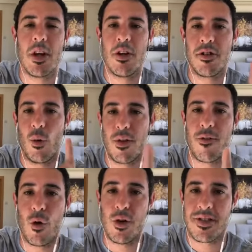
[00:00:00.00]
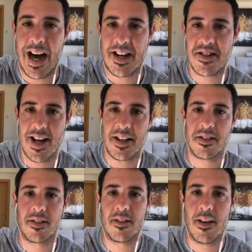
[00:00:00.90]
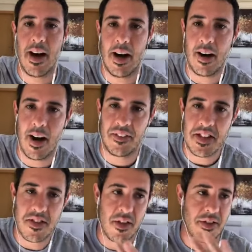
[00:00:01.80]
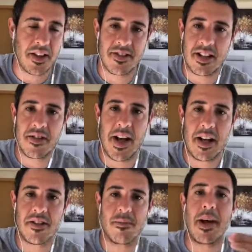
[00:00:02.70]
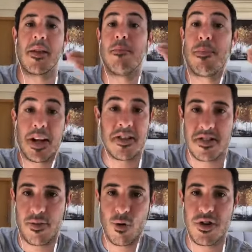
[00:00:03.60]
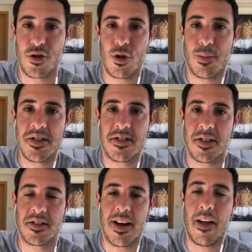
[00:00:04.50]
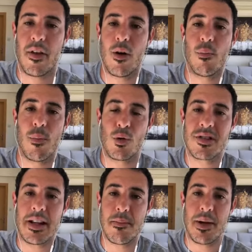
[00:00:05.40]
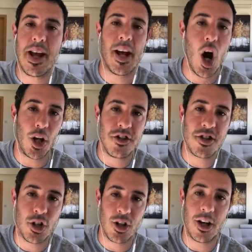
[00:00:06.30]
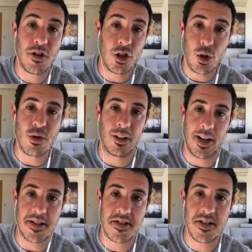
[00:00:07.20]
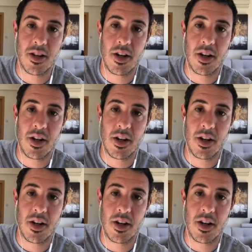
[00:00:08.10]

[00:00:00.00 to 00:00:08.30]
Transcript: So the first asset, and these are the 6 things that make the biggest difference to your business, and they're mostly being underutilized.